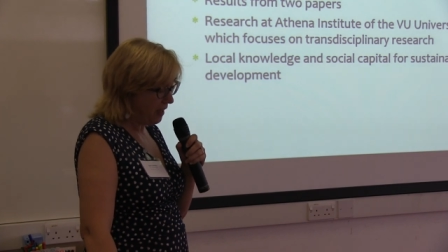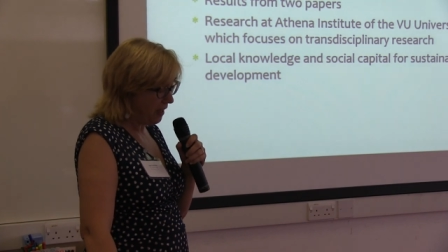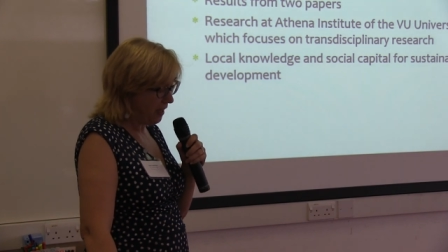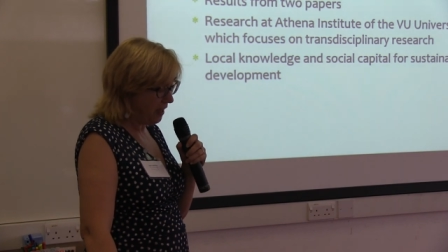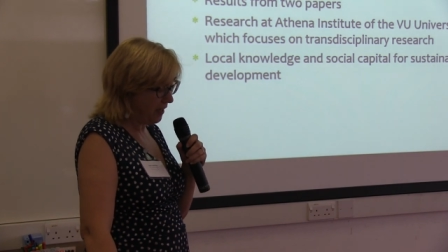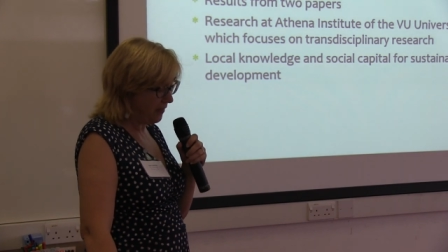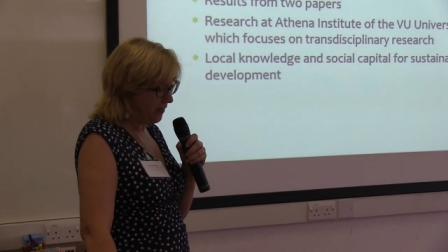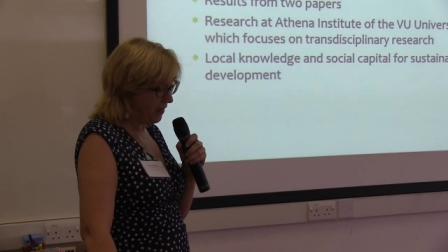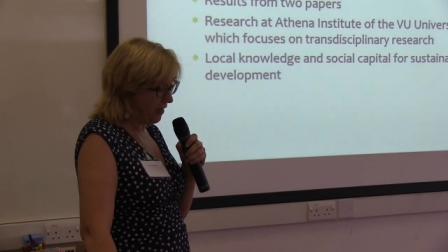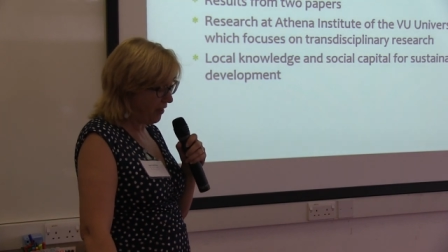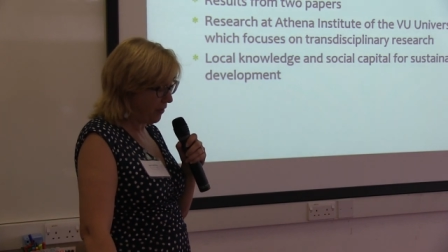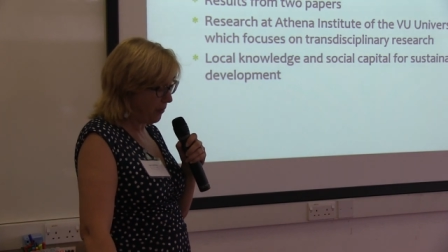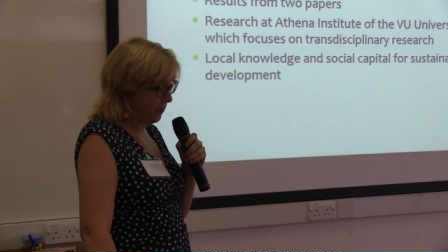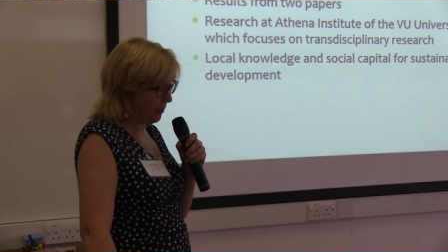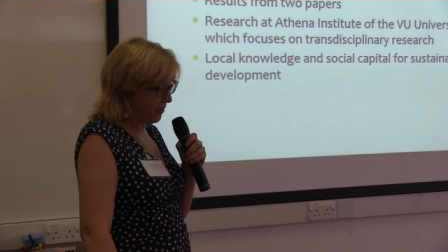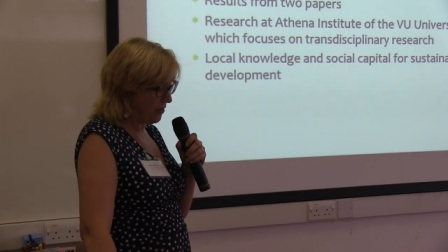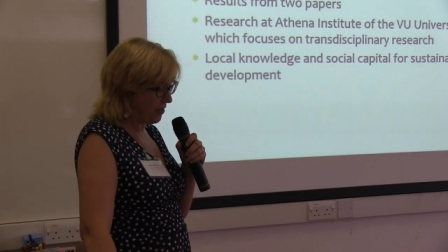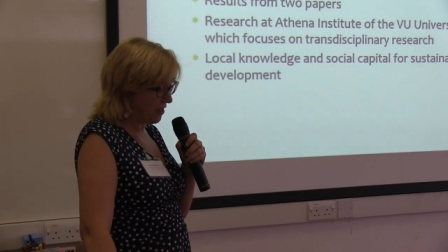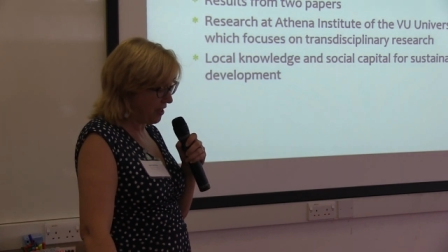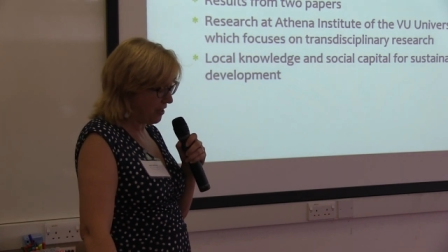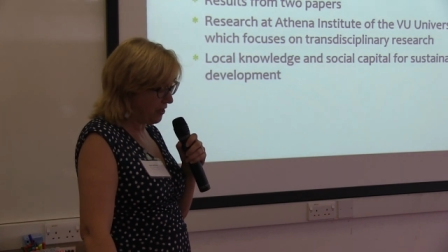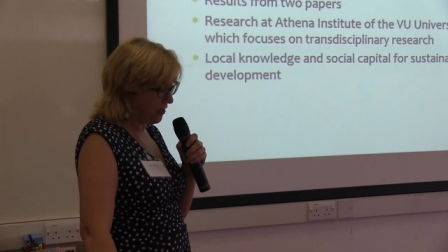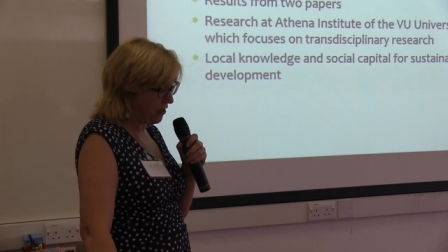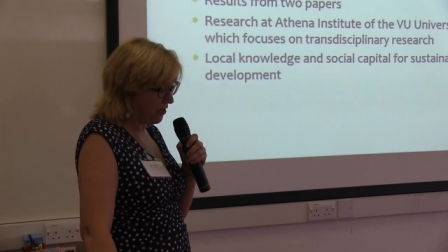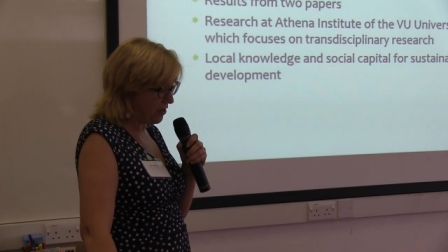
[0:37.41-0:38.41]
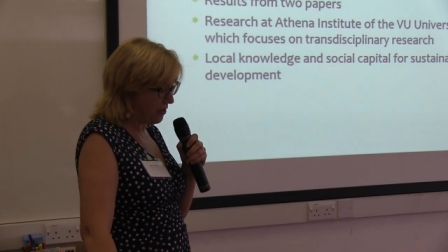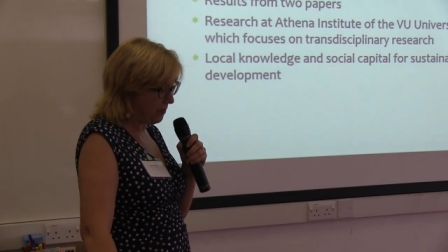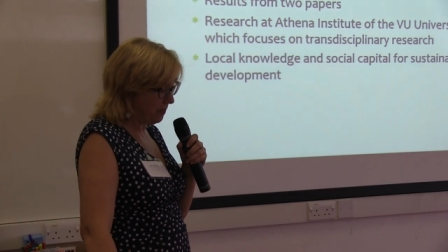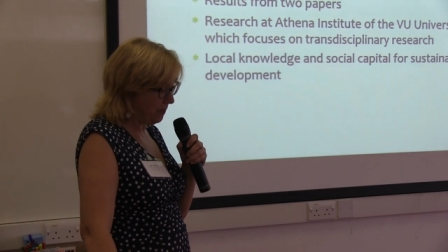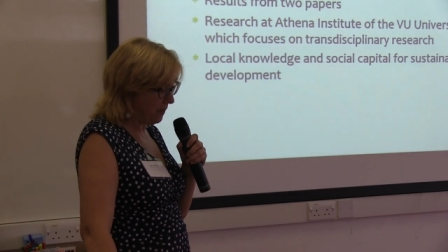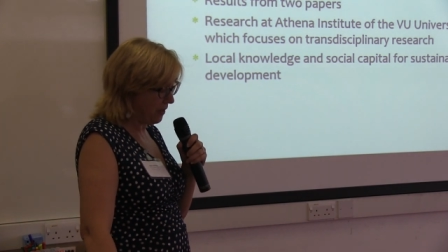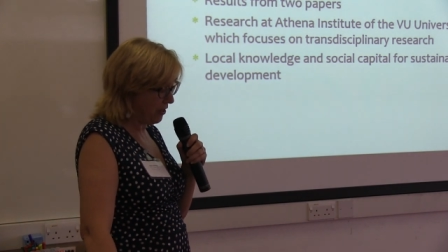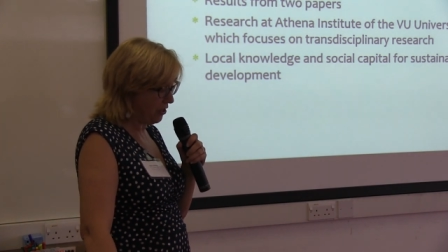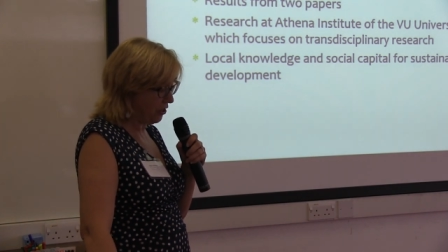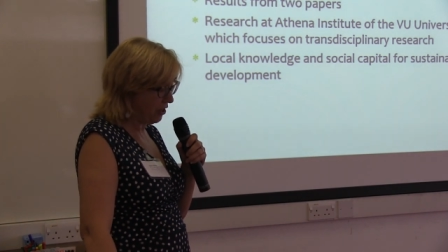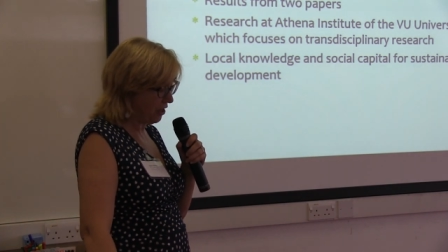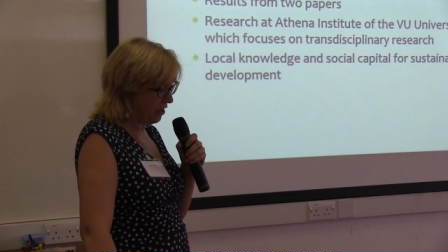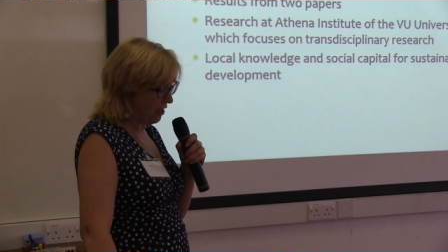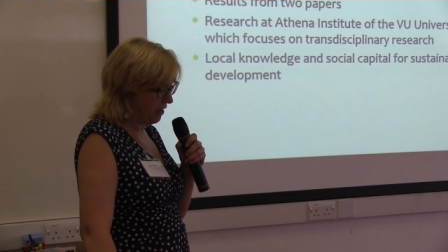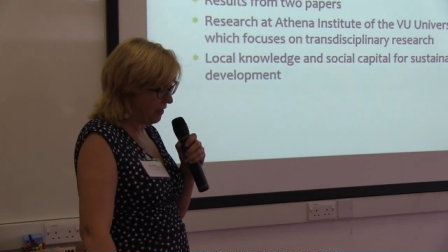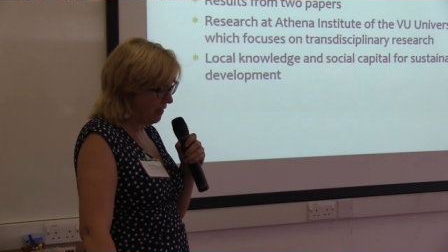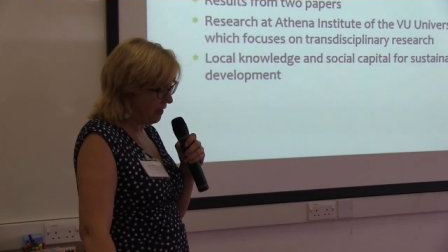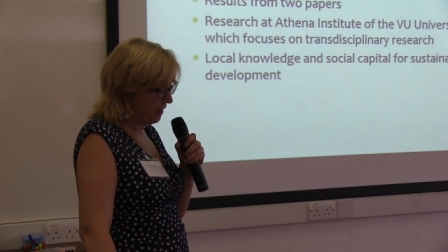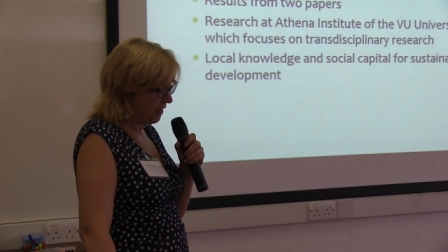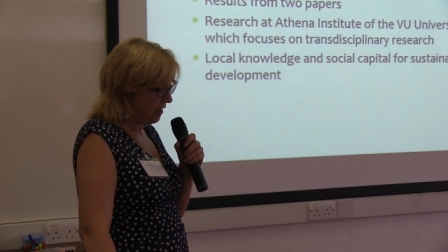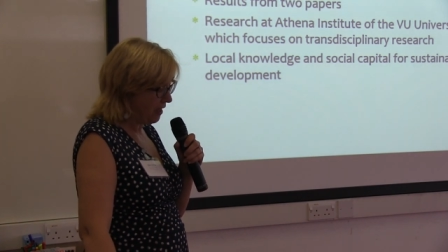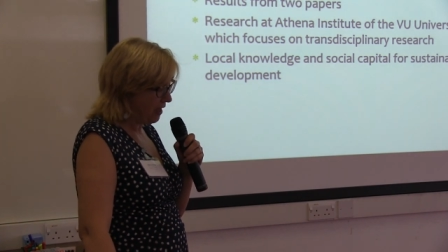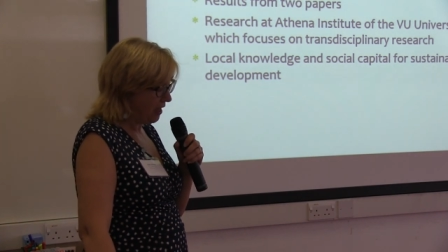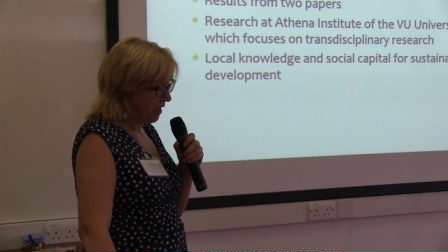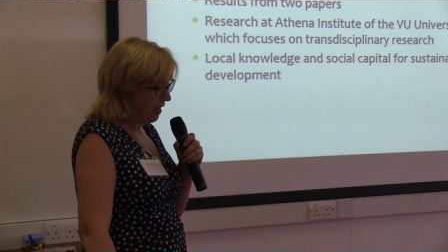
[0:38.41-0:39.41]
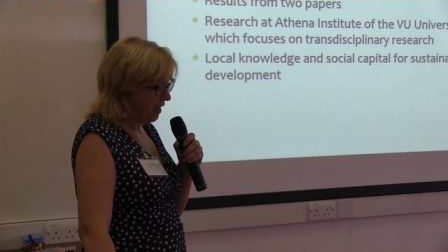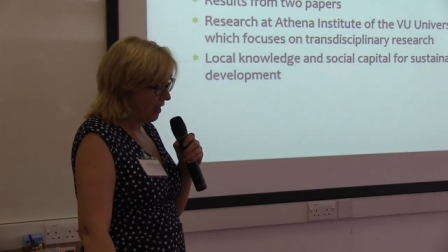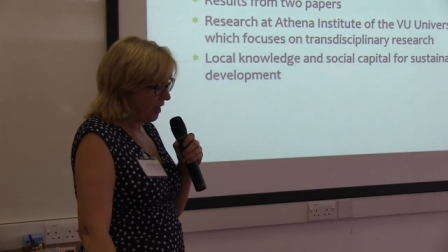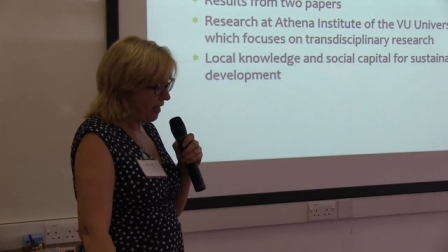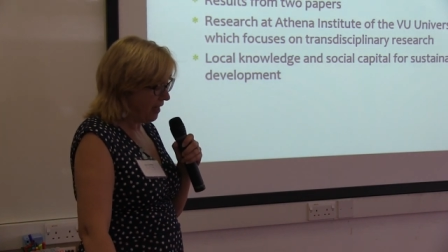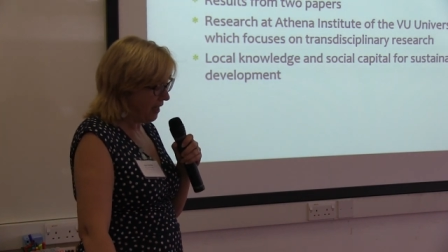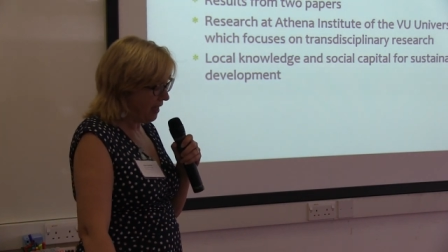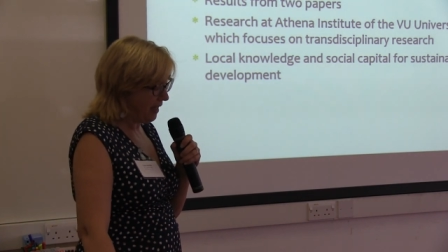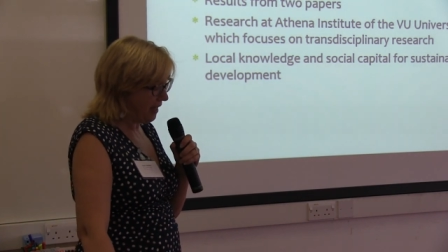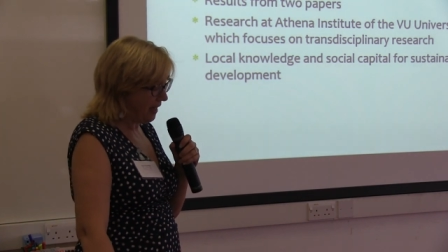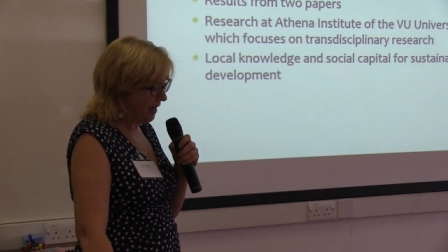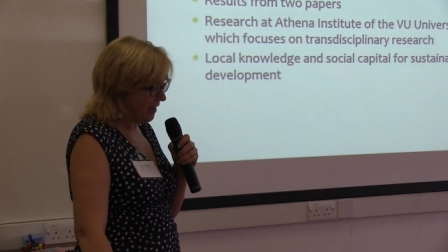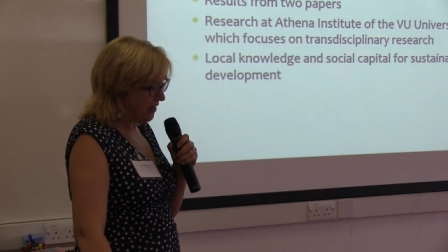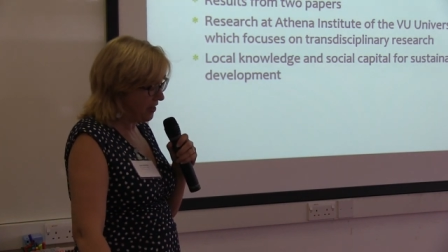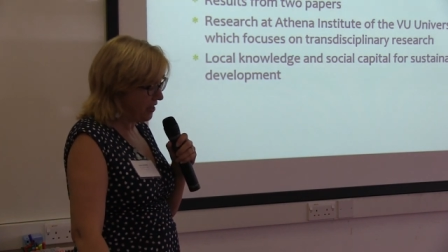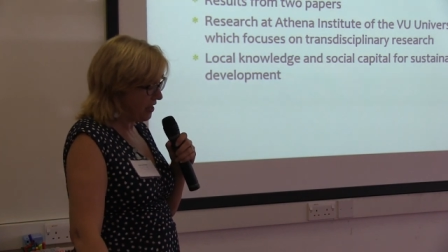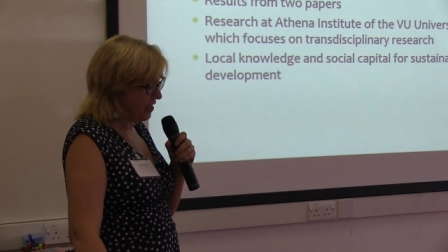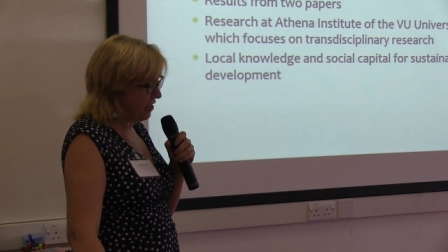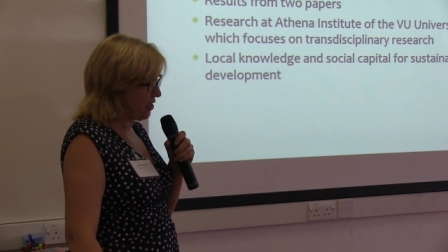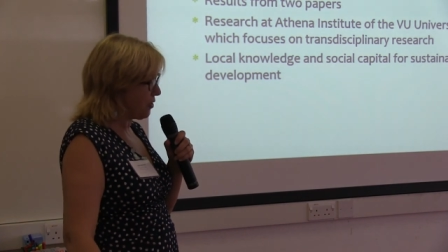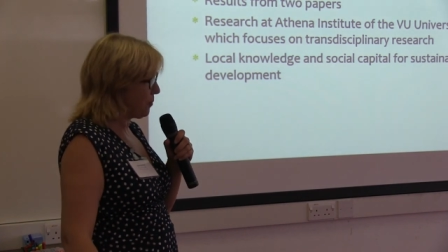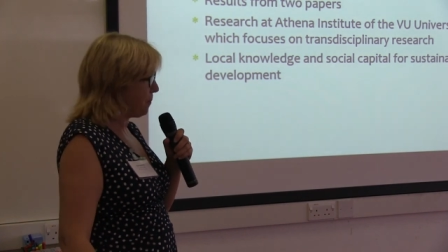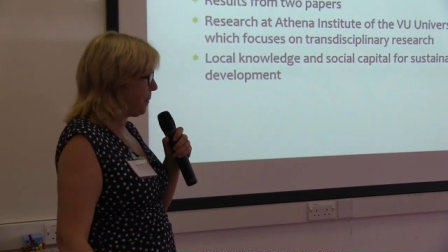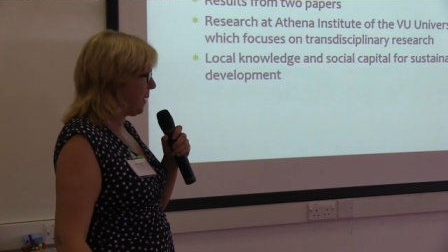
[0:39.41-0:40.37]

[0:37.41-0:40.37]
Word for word: and the other one's under submission. And it's